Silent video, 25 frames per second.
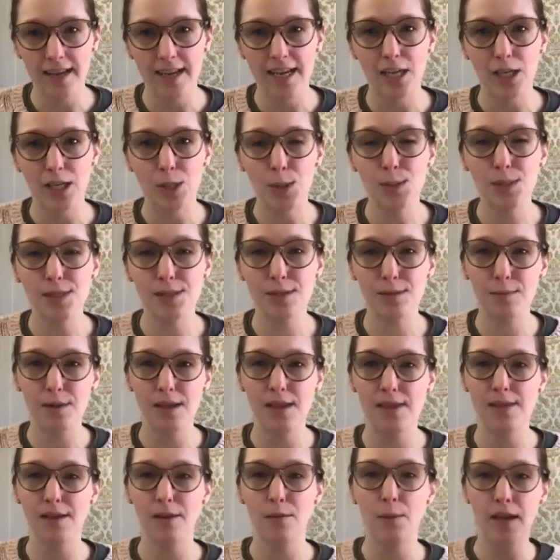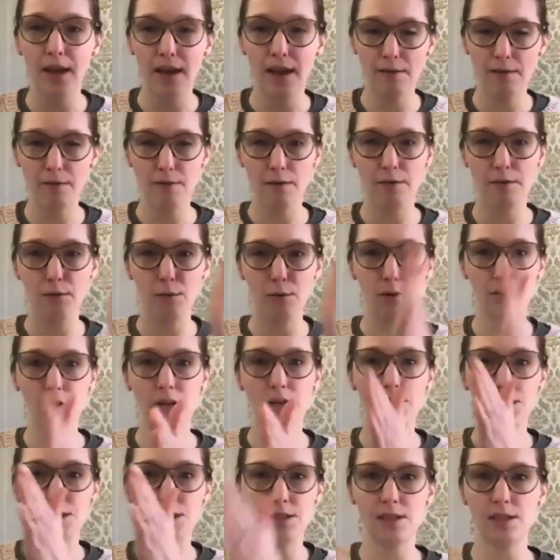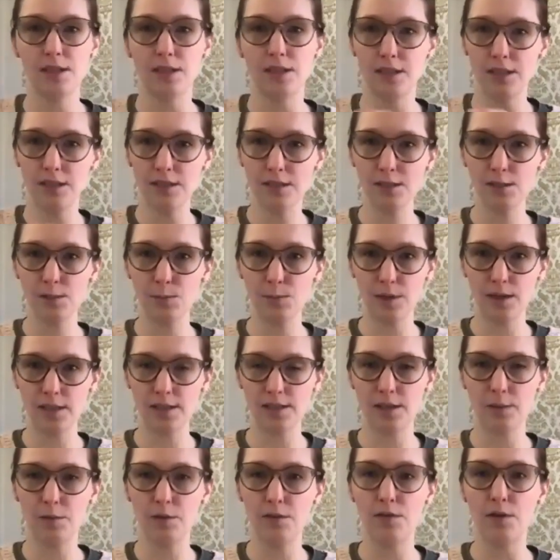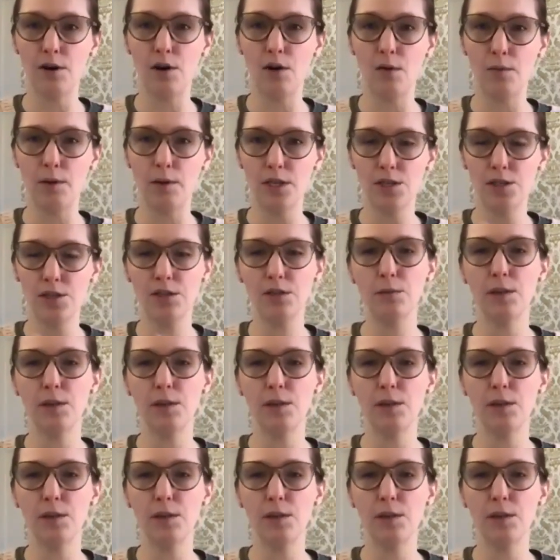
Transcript: It used to be that we had 4 launches a year, spring, summer, fall, winter.